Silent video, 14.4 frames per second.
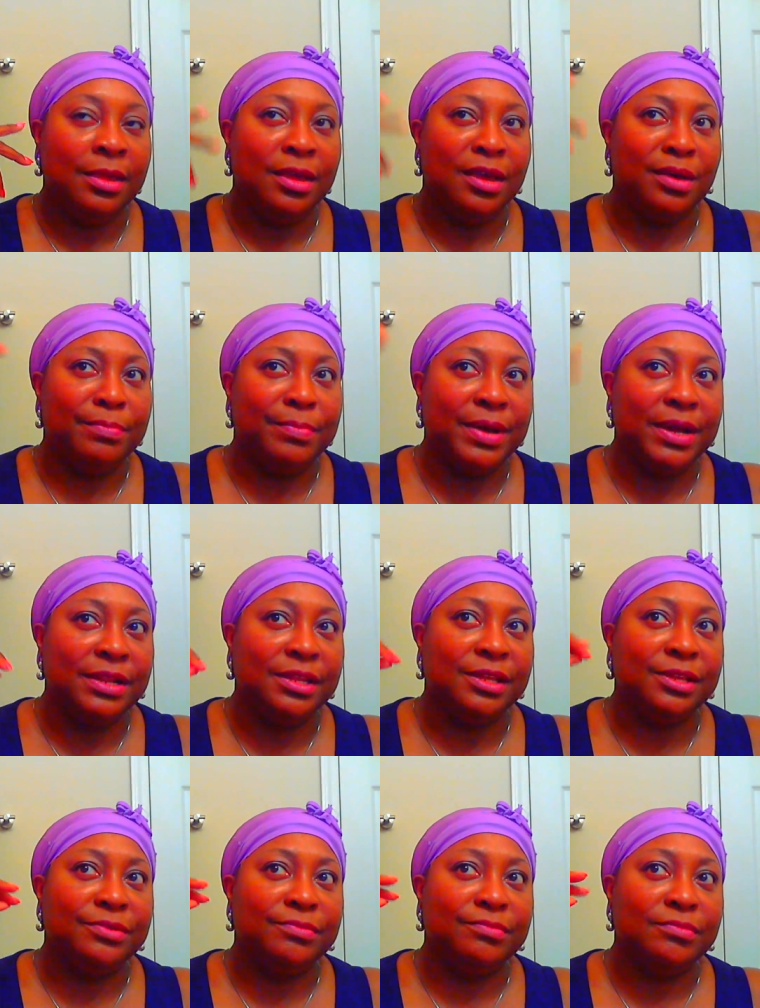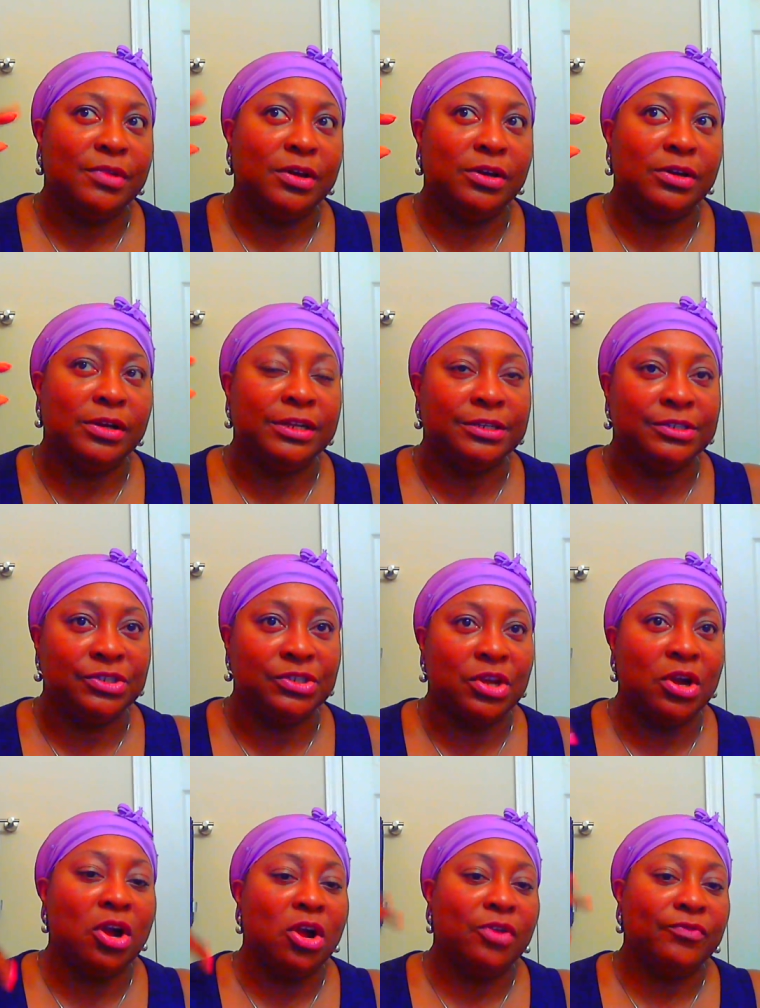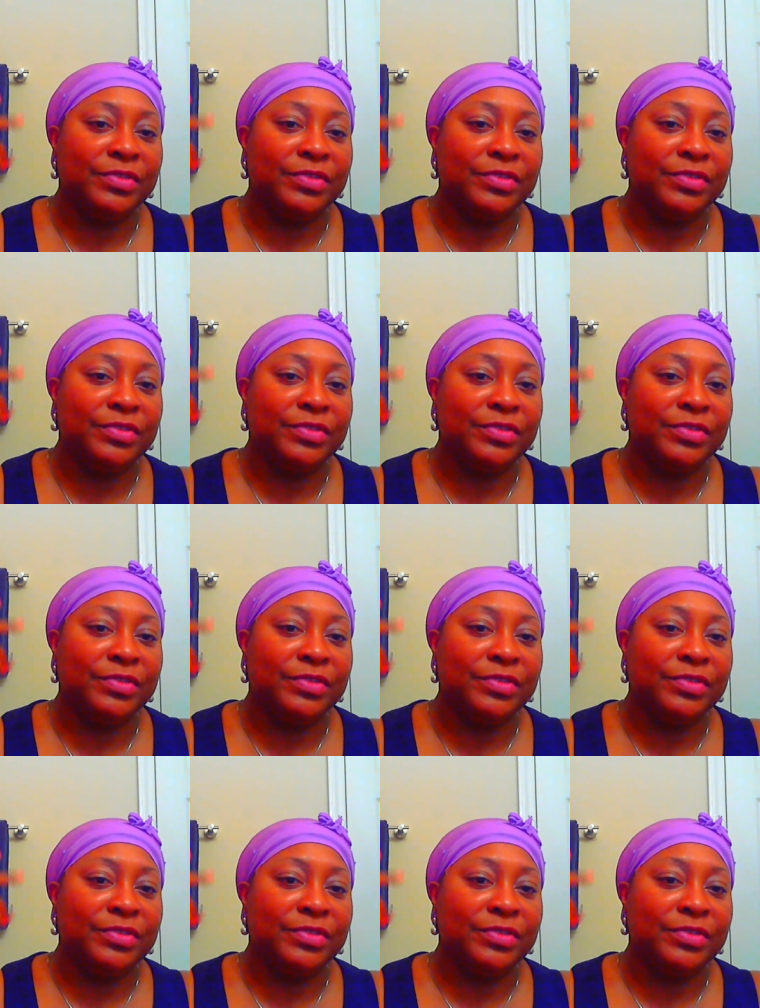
a bonnet and a scarf,